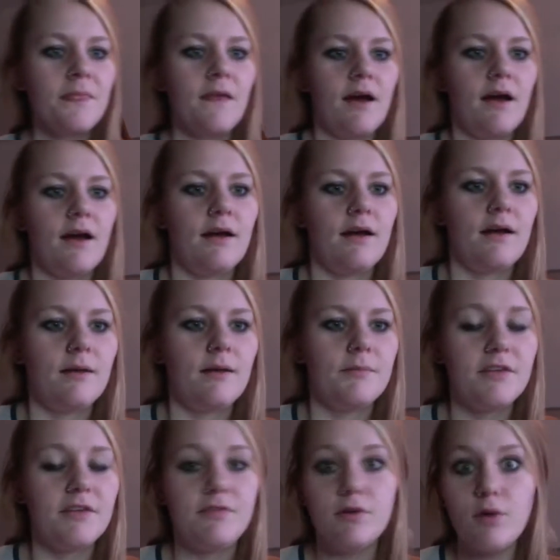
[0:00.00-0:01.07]

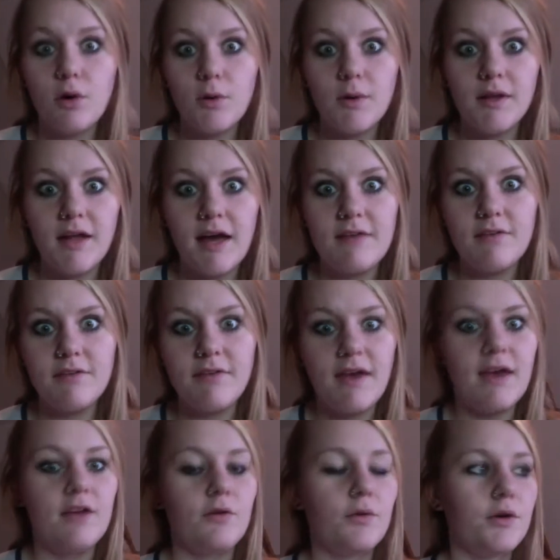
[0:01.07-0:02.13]
If you go to a live
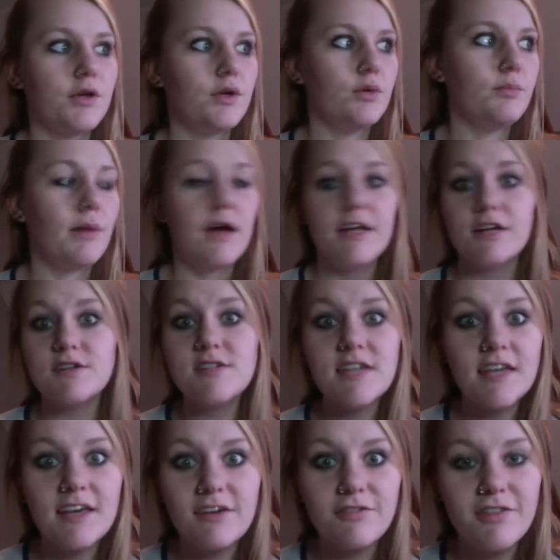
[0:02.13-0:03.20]
event or you buy your
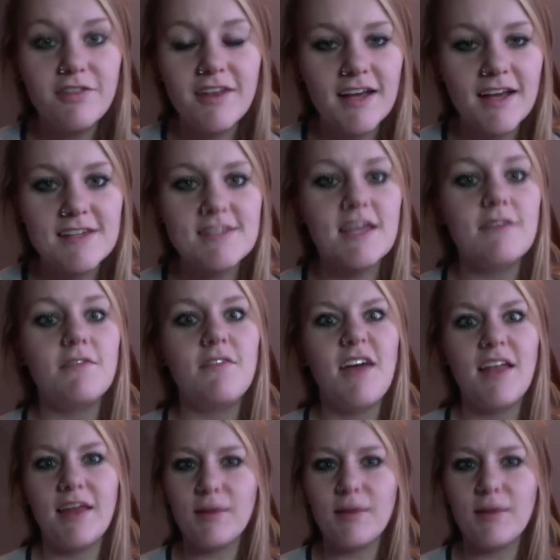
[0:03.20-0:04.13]
ticket for the next live event,